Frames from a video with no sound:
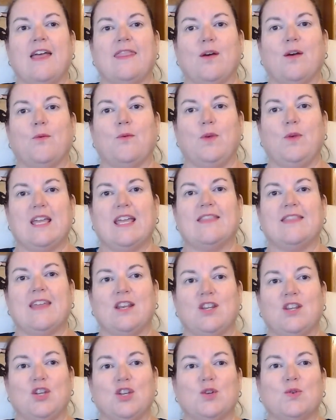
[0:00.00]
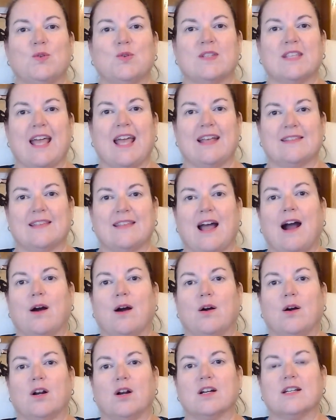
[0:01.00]
that we can then use as
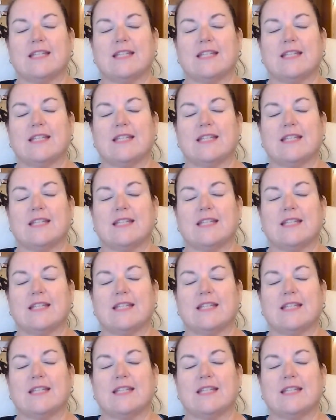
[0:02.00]
our